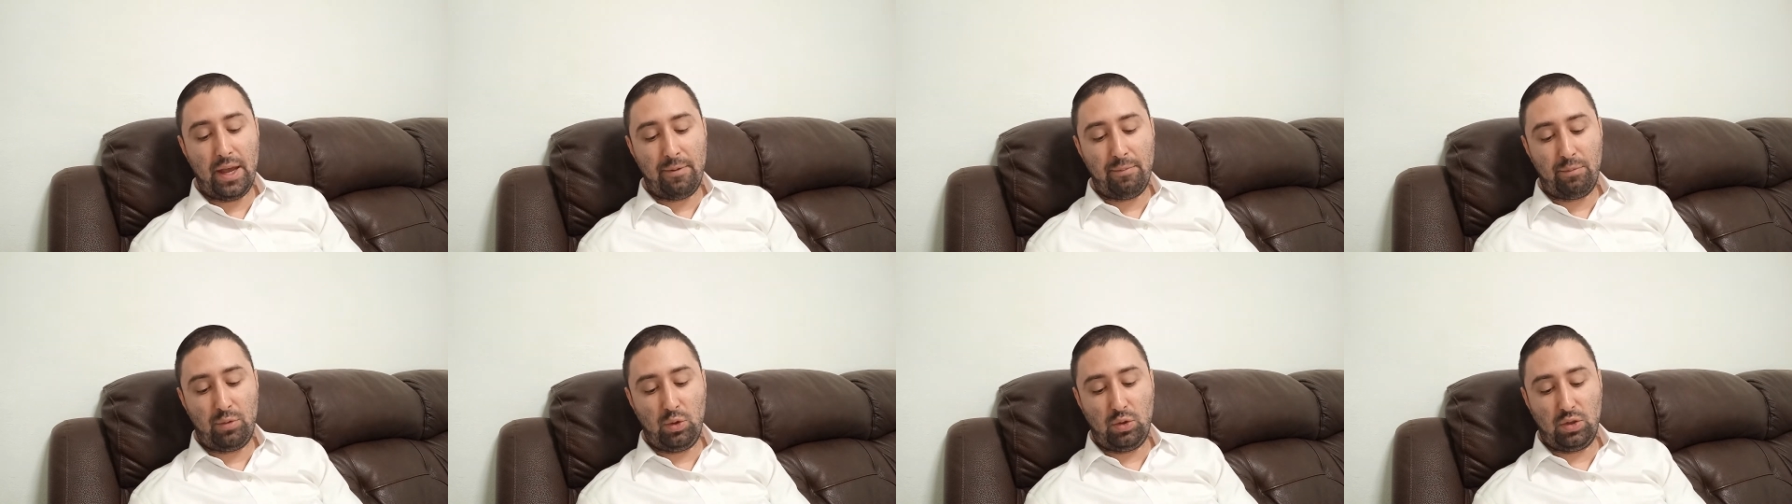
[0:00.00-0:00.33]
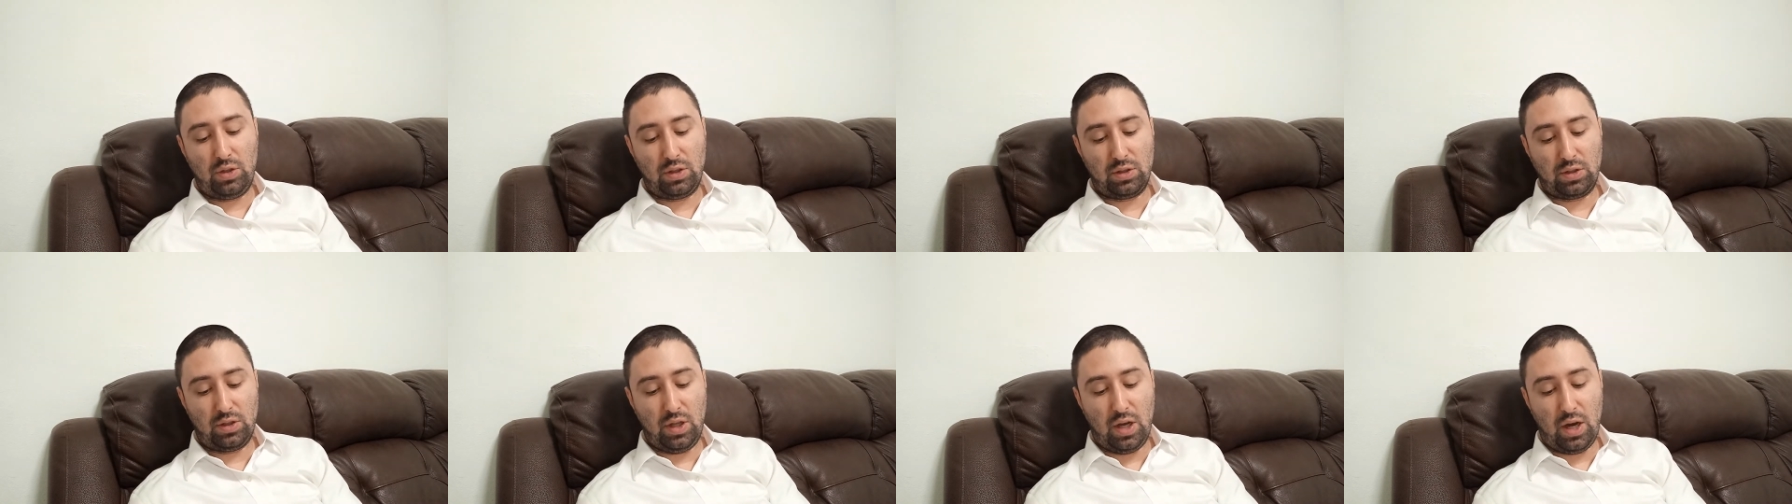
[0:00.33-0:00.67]

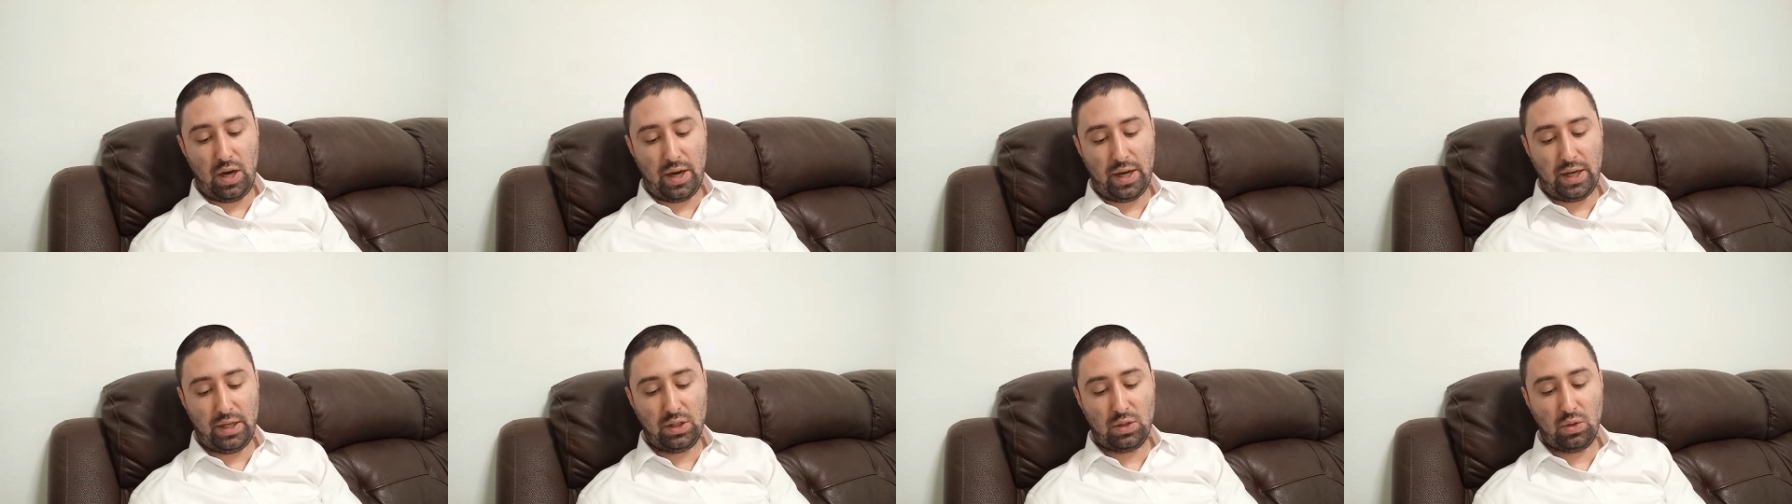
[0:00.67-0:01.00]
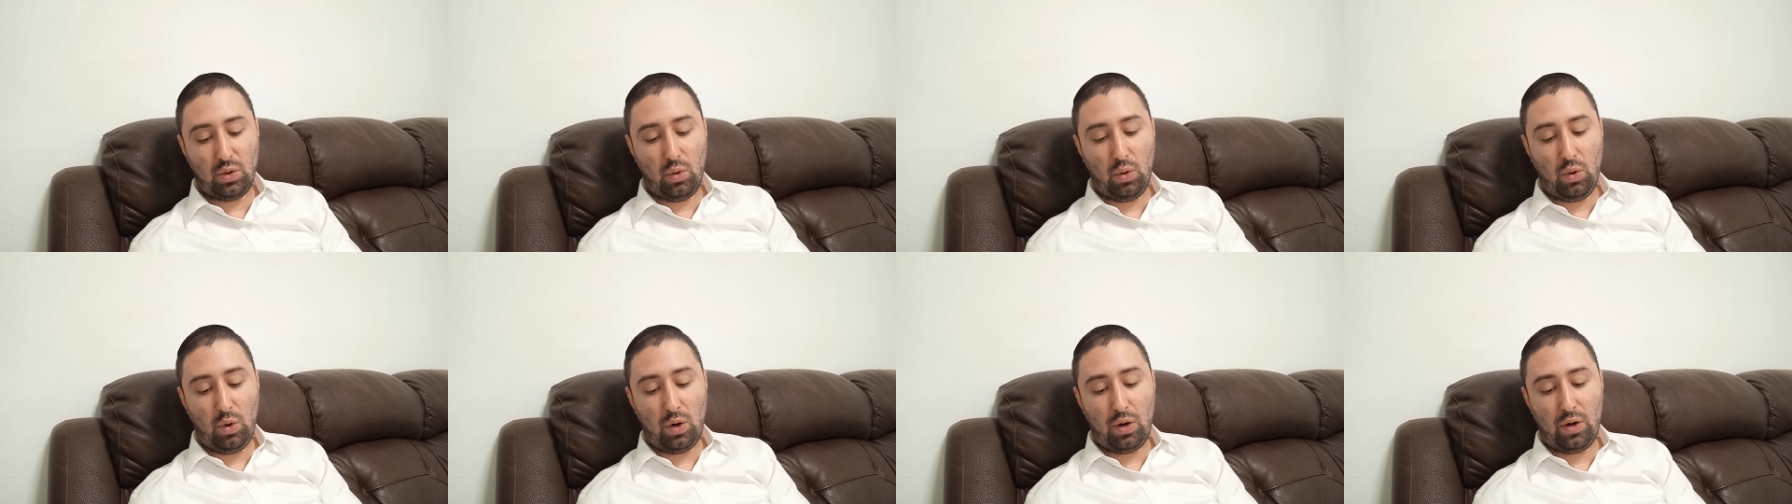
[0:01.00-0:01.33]
produces dyes,
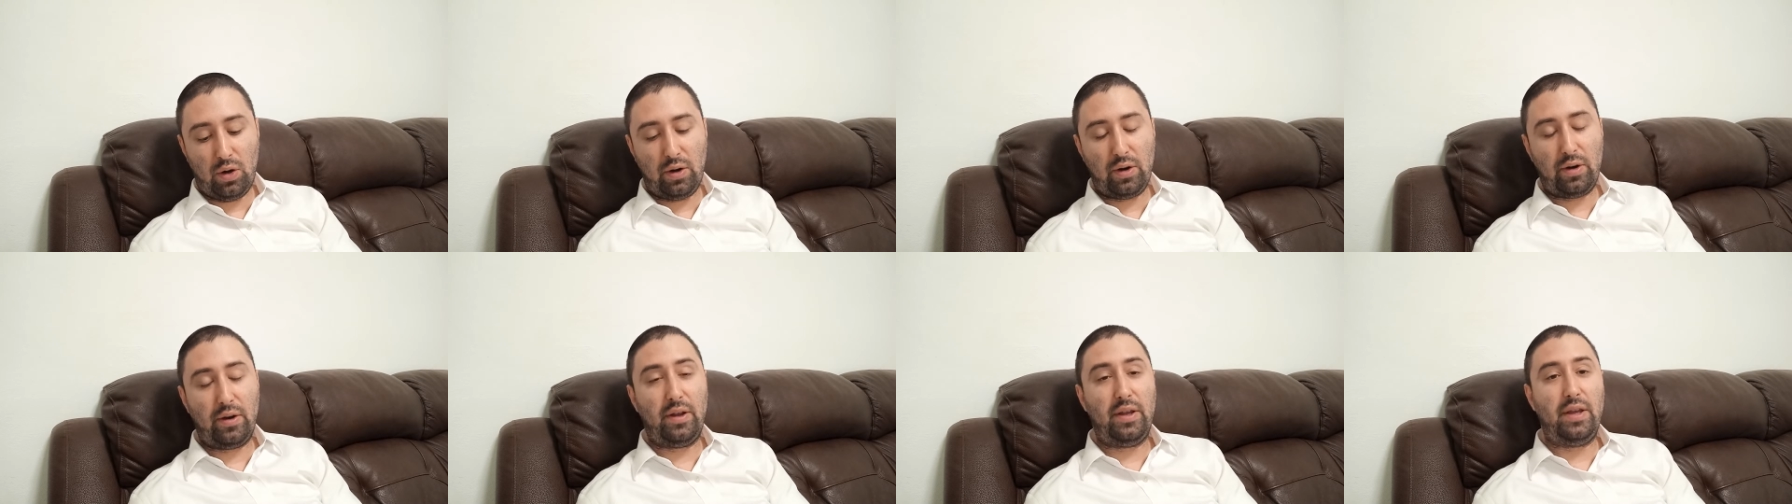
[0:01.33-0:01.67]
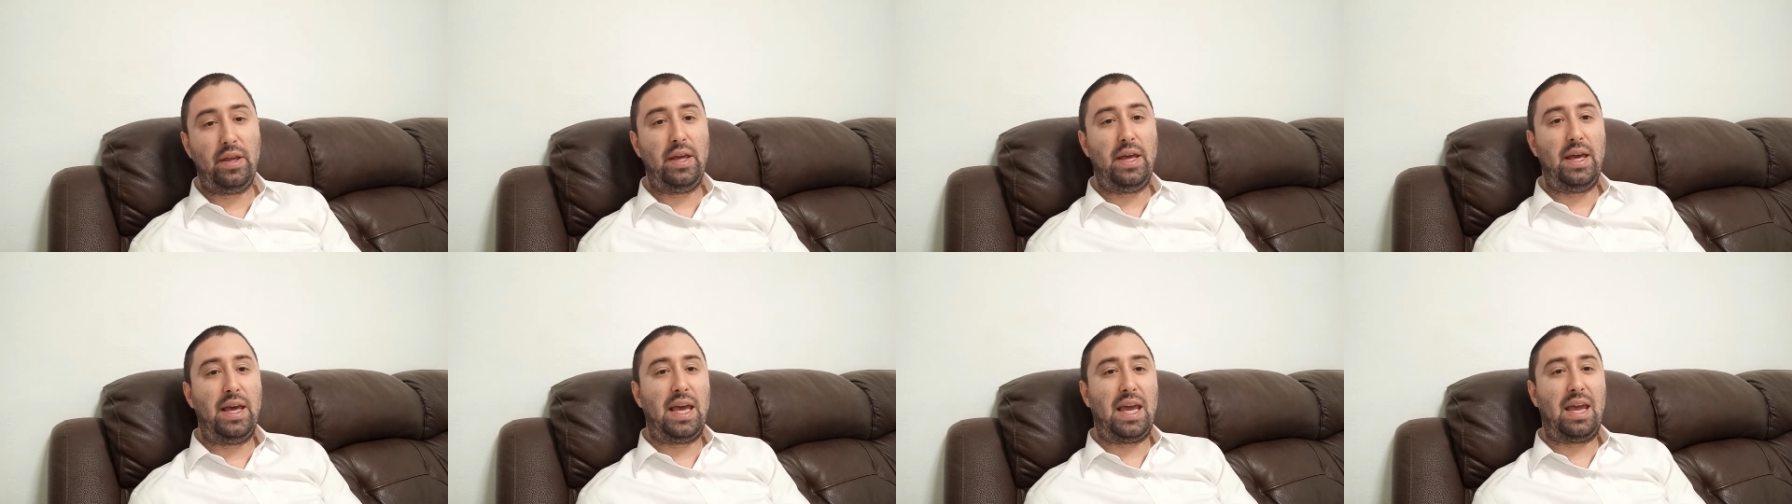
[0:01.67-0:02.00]
or
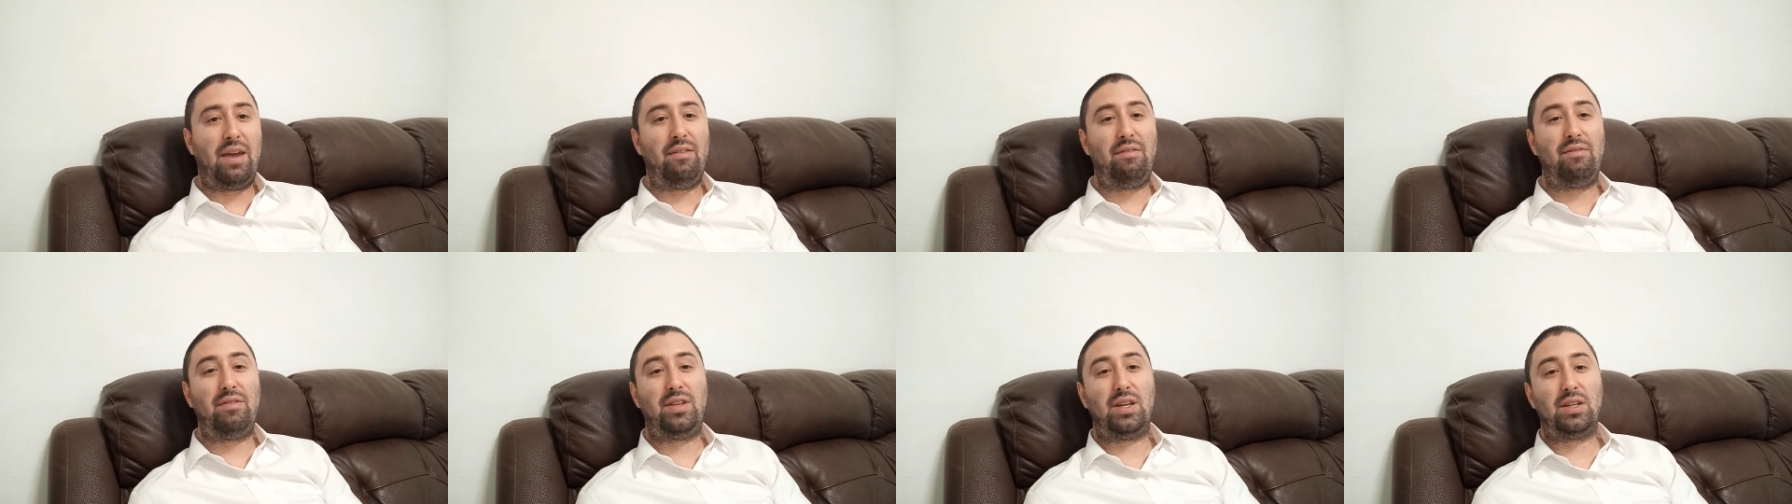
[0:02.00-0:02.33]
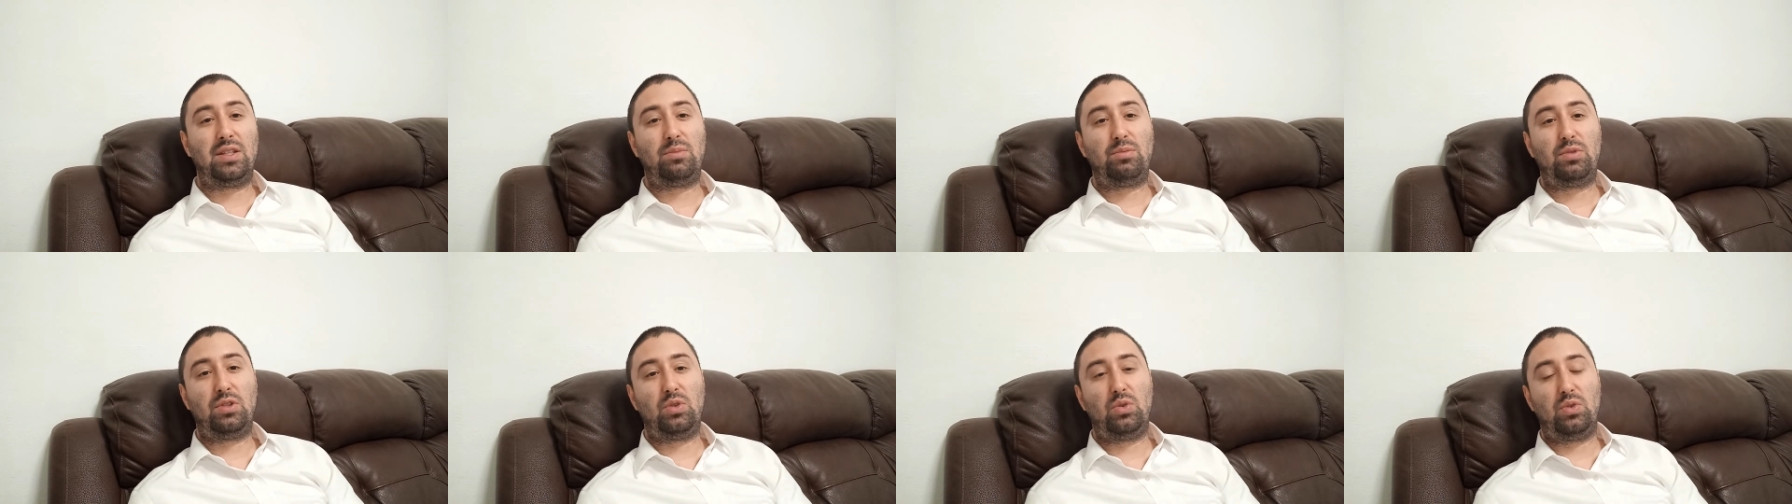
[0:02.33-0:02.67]
even if it
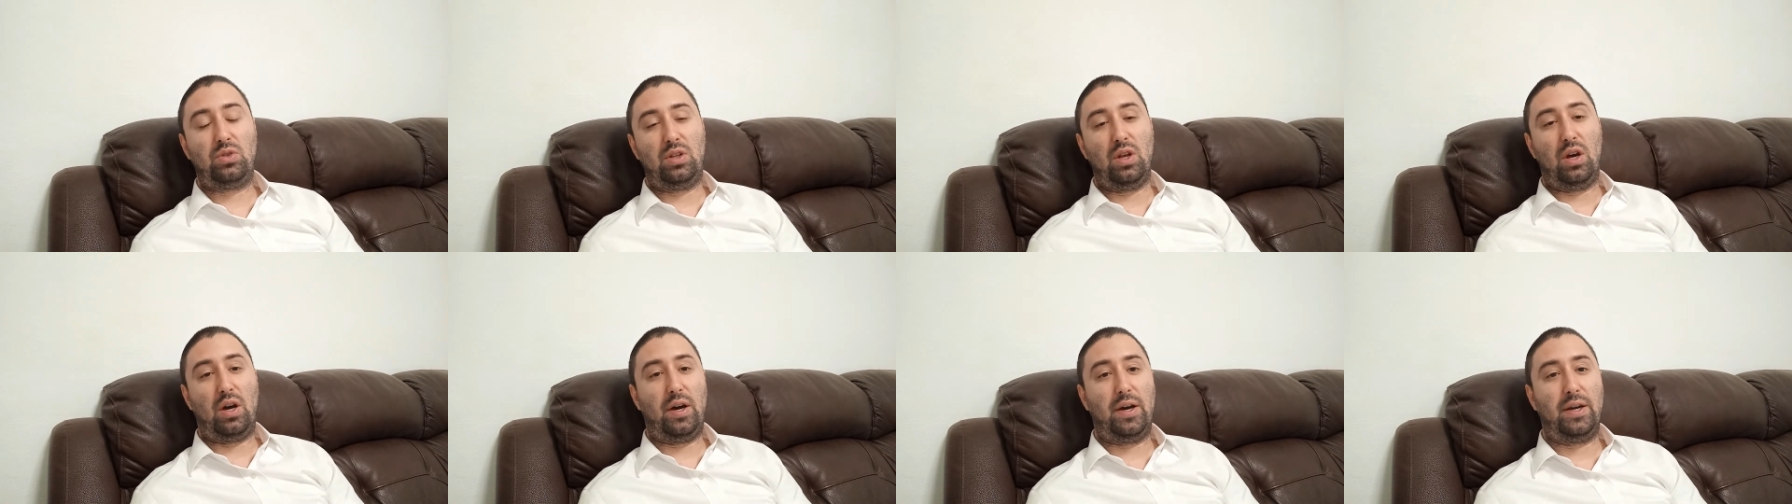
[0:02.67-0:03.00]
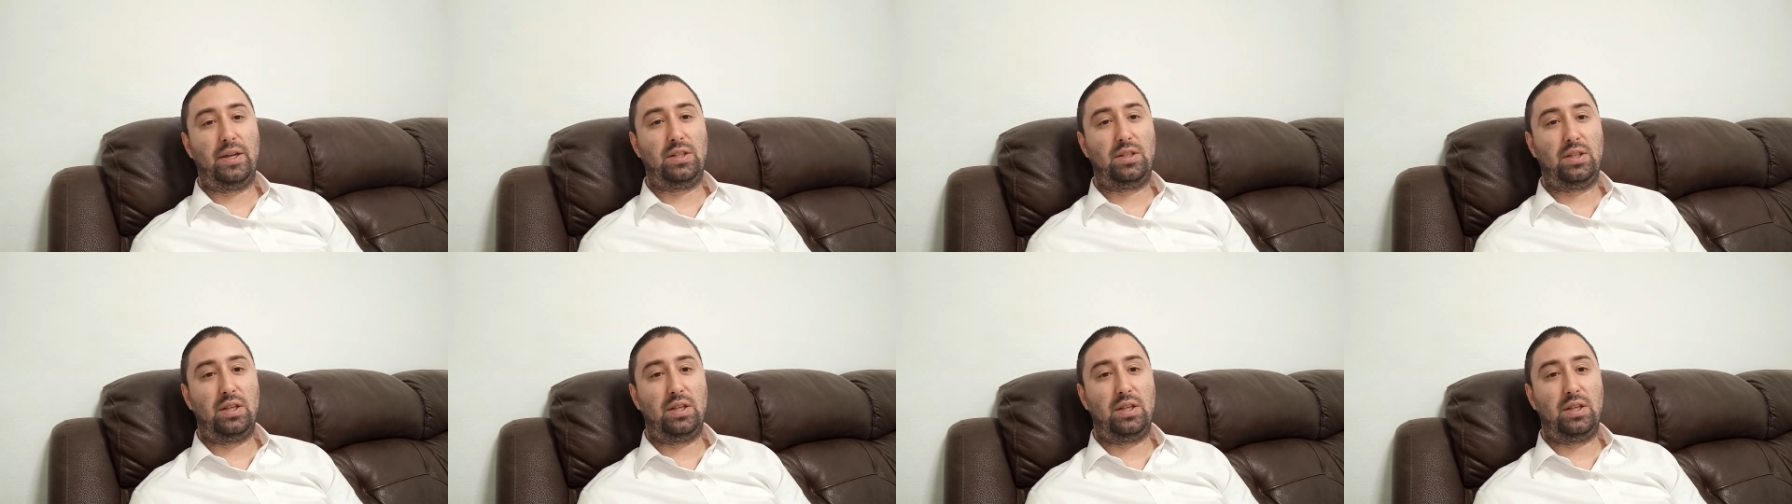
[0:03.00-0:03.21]
doesn't produce dyes,